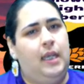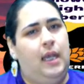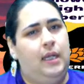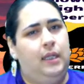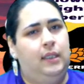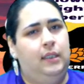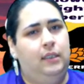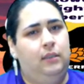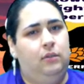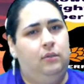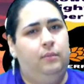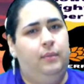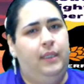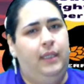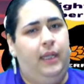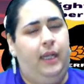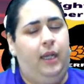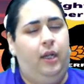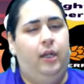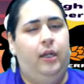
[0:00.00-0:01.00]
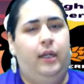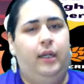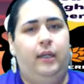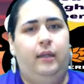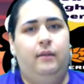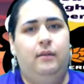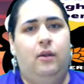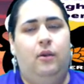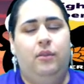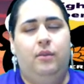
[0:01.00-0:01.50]
a little bit
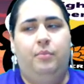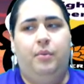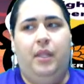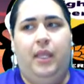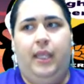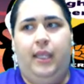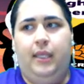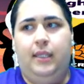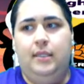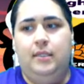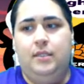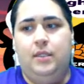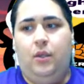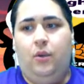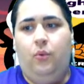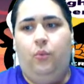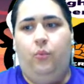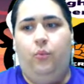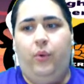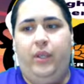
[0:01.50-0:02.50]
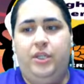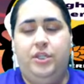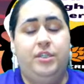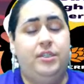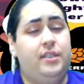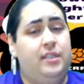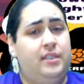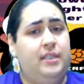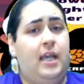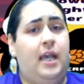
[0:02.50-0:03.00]
hairy on the plan. So we
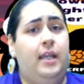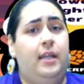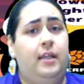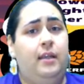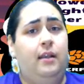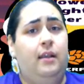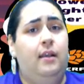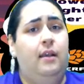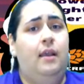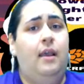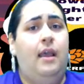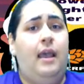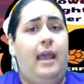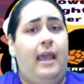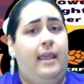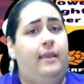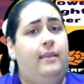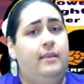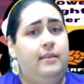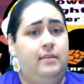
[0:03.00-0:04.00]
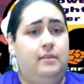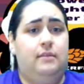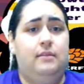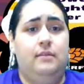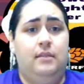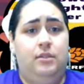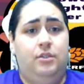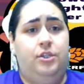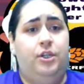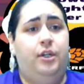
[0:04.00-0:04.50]
just decided, hey,
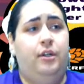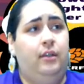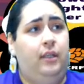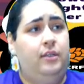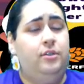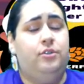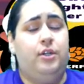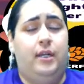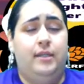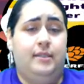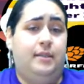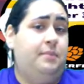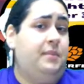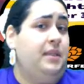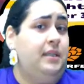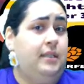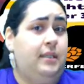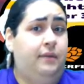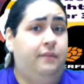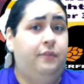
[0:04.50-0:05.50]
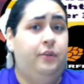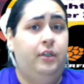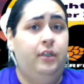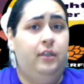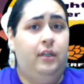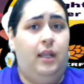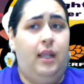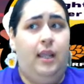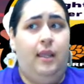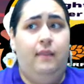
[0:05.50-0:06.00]
this year let's try something
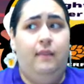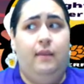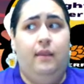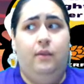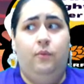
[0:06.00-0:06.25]
different, and then